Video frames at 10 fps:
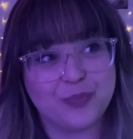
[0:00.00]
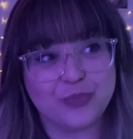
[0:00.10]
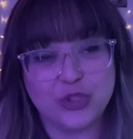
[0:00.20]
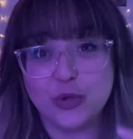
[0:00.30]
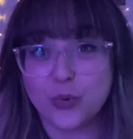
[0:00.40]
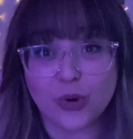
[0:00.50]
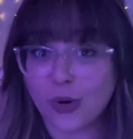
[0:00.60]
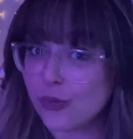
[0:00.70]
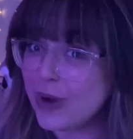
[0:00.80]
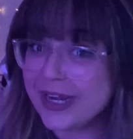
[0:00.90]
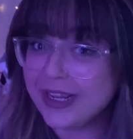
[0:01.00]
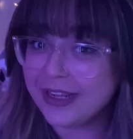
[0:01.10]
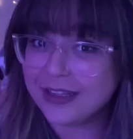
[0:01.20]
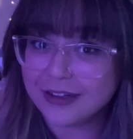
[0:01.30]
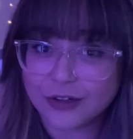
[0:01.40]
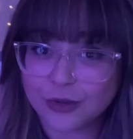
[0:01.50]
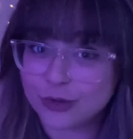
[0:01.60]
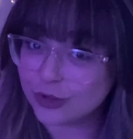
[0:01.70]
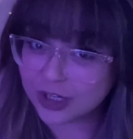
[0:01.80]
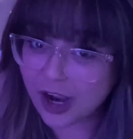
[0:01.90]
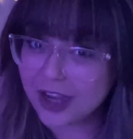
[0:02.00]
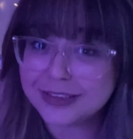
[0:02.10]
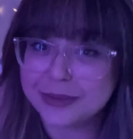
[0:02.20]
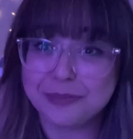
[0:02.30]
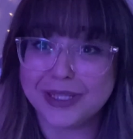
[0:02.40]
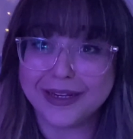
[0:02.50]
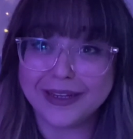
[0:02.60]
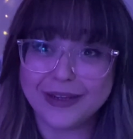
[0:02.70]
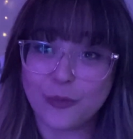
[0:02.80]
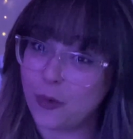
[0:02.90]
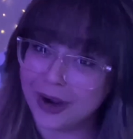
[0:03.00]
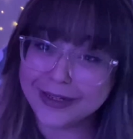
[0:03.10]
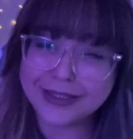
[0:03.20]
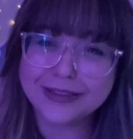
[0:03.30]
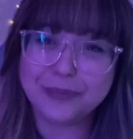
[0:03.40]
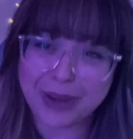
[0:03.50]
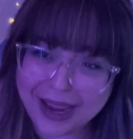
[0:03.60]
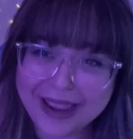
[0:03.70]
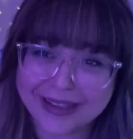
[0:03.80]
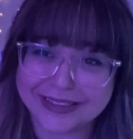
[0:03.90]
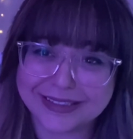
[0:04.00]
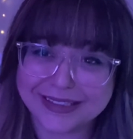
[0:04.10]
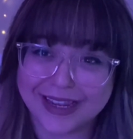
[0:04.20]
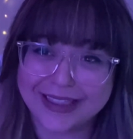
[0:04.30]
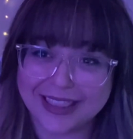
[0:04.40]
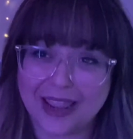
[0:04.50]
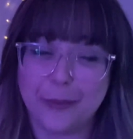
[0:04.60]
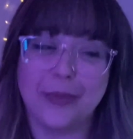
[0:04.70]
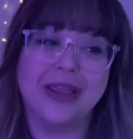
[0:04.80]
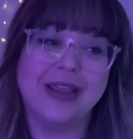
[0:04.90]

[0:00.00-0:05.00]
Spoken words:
you were already contemplating wanting bangs like them.